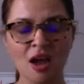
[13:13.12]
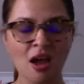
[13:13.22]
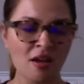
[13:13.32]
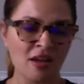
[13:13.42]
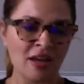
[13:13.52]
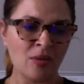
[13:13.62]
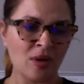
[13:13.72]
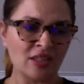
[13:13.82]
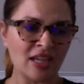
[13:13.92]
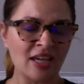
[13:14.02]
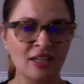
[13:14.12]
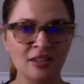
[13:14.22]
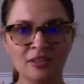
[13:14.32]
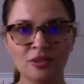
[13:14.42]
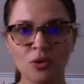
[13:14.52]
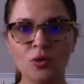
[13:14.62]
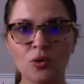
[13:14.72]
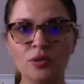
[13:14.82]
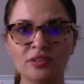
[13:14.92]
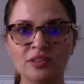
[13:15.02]
anyone taking this
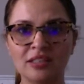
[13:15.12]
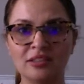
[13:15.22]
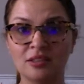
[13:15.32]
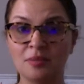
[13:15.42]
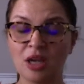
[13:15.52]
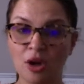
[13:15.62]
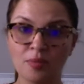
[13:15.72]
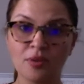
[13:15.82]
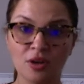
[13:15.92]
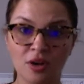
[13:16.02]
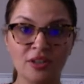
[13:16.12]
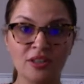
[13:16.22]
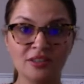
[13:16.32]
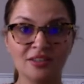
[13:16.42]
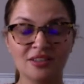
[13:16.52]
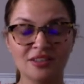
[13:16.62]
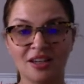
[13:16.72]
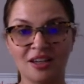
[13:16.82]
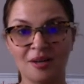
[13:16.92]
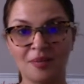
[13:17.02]
course needs to be open, honest,
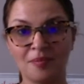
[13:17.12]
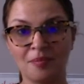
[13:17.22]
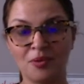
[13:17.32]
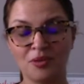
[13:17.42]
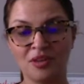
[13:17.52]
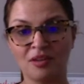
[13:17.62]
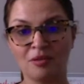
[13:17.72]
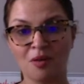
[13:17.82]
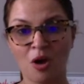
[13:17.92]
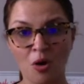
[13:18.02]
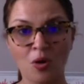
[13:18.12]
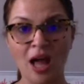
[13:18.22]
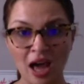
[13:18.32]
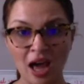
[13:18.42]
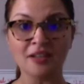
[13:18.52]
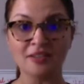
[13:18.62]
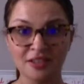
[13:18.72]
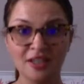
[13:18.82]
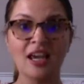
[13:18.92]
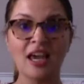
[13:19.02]
put their whole heart
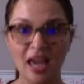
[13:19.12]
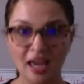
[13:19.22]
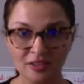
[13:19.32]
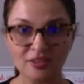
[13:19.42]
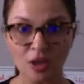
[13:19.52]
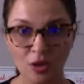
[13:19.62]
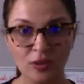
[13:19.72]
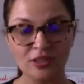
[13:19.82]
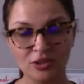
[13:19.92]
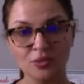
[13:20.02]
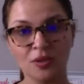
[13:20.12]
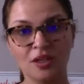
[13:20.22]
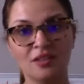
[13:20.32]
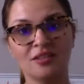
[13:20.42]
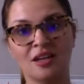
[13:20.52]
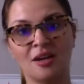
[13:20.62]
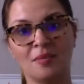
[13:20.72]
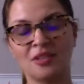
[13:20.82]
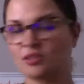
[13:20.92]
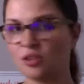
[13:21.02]
and soul into it.
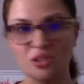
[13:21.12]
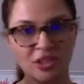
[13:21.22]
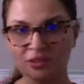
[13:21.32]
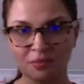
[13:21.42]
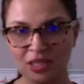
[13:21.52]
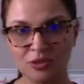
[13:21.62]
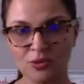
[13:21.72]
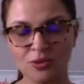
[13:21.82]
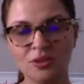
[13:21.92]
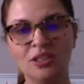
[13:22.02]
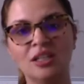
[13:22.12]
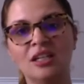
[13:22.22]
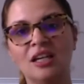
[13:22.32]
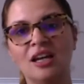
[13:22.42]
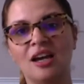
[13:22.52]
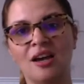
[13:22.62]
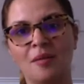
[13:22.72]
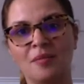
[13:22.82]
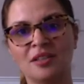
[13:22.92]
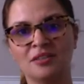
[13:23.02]
It's not just mental.
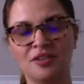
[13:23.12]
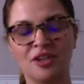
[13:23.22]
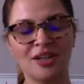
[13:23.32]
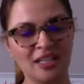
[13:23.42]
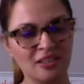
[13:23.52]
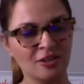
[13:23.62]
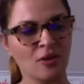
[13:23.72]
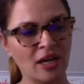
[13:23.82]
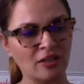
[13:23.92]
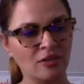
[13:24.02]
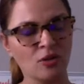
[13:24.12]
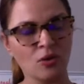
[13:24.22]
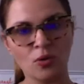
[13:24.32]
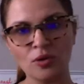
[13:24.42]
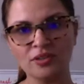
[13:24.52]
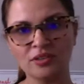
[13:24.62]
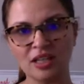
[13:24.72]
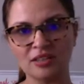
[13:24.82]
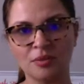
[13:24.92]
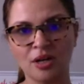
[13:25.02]
It's a very integrated course.
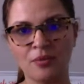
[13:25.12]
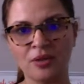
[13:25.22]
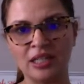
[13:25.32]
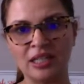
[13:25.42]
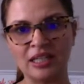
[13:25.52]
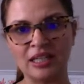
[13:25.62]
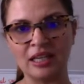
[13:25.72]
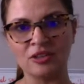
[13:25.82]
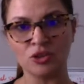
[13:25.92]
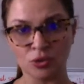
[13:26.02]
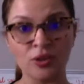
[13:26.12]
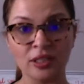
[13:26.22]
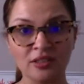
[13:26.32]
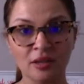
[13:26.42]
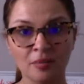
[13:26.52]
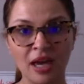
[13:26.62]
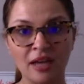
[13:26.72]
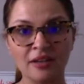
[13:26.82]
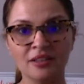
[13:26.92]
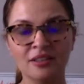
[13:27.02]
That's what I really enjoyed
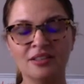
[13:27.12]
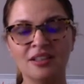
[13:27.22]
about it.